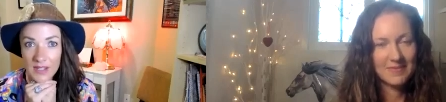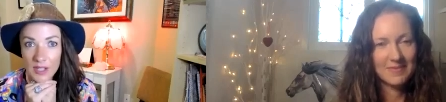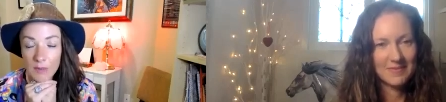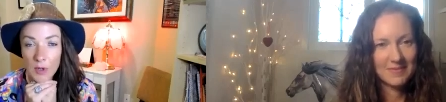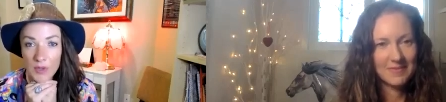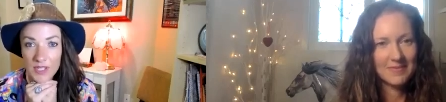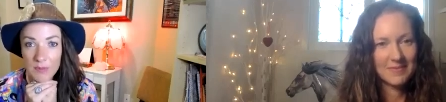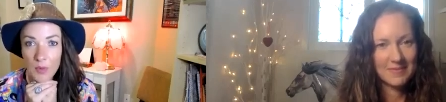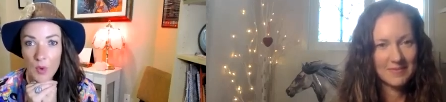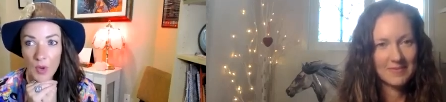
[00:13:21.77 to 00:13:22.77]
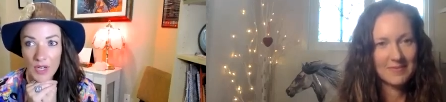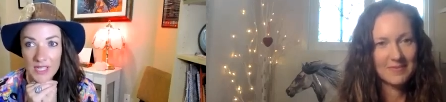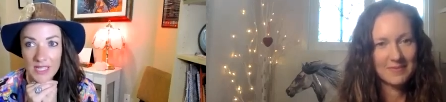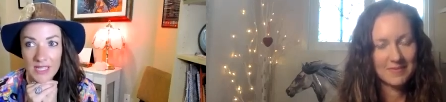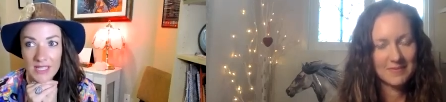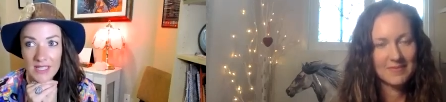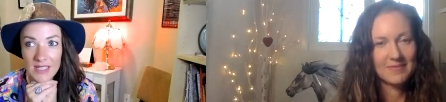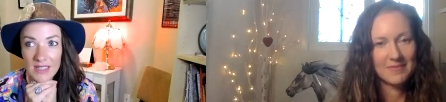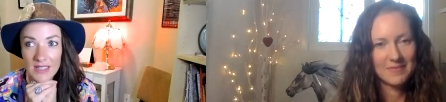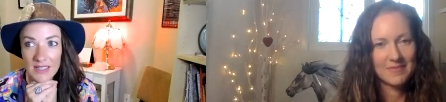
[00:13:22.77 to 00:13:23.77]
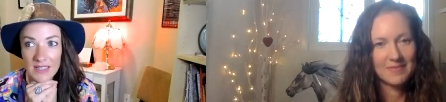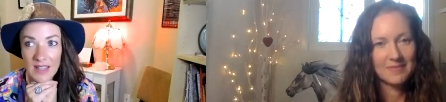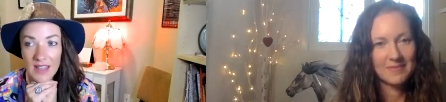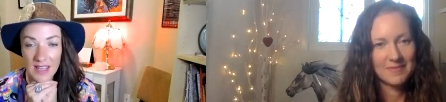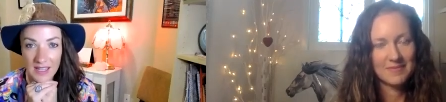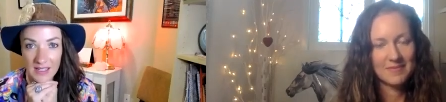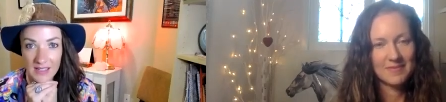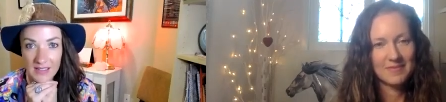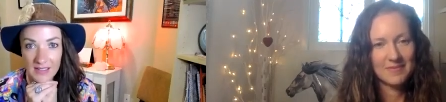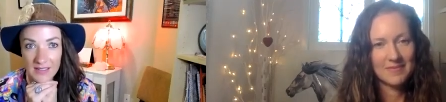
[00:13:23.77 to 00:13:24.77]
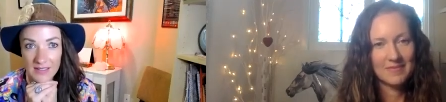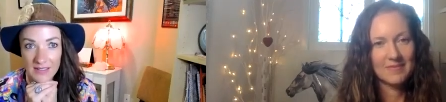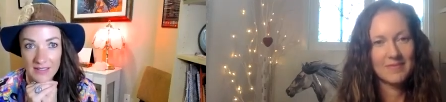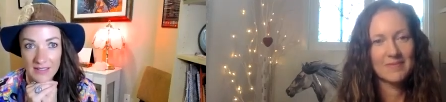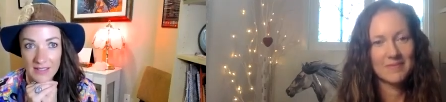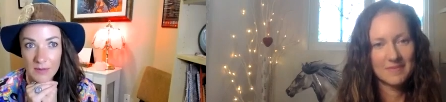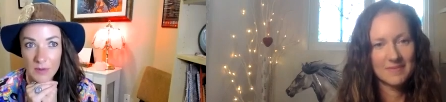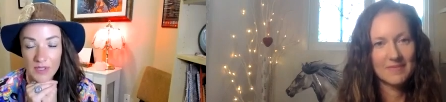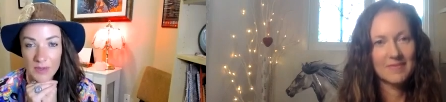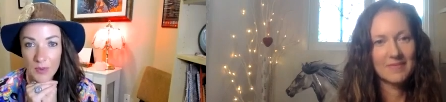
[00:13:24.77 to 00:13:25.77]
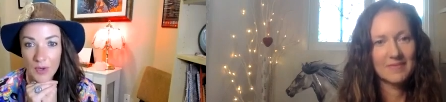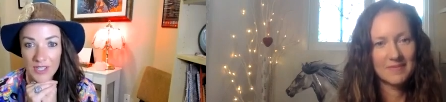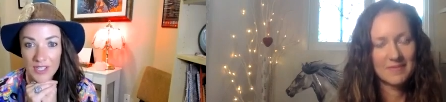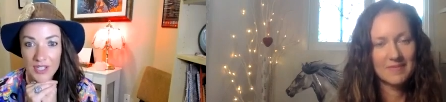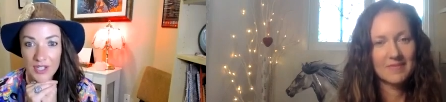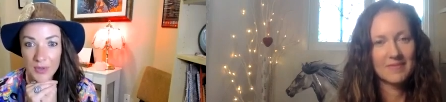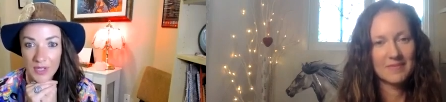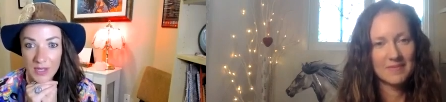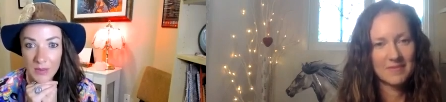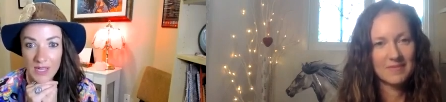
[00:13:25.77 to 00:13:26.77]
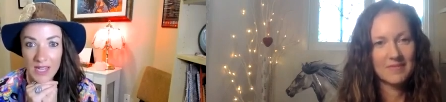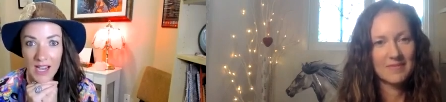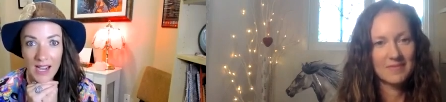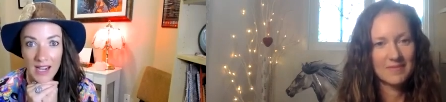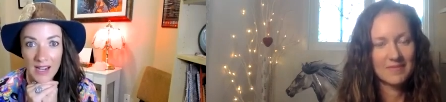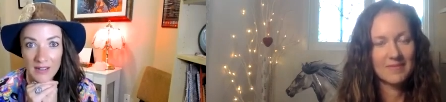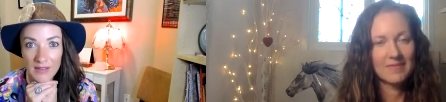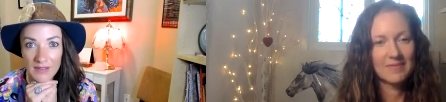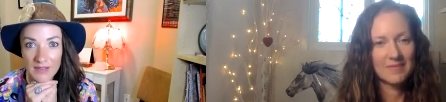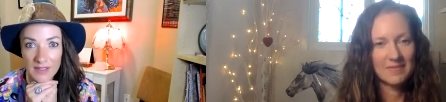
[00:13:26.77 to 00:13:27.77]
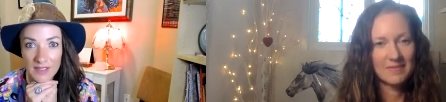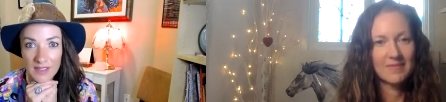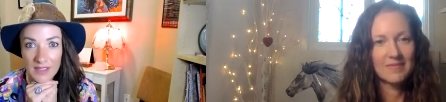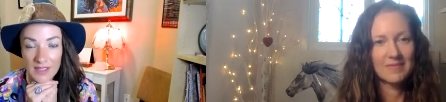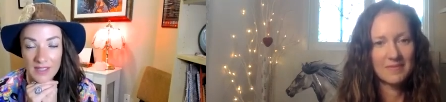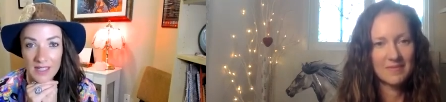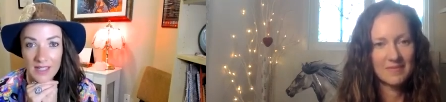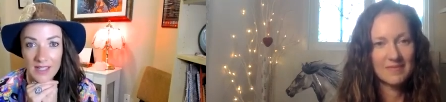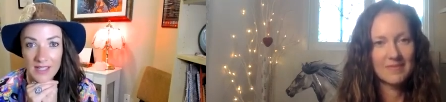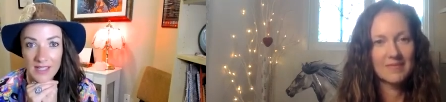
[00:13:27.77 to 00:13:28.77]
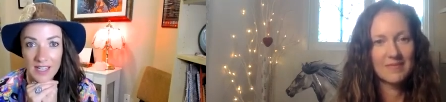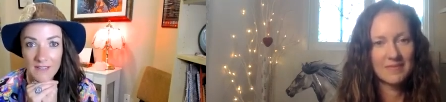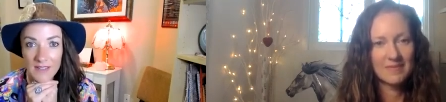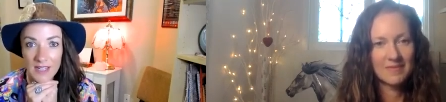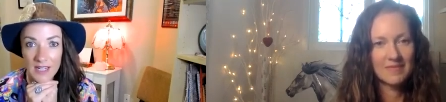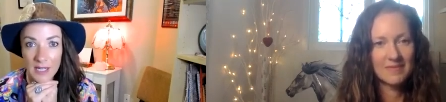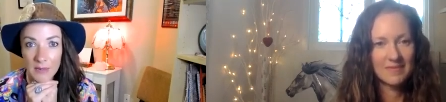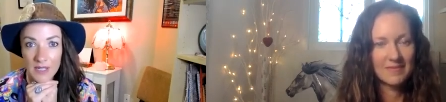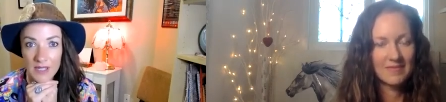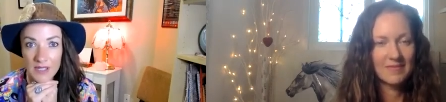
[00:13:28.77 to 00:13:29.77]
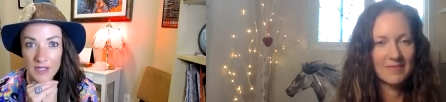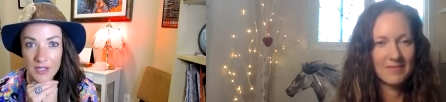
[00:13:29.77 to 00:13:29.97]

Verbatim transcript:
Speaker 1: the most important thing, the most important duty we have in this lifetime is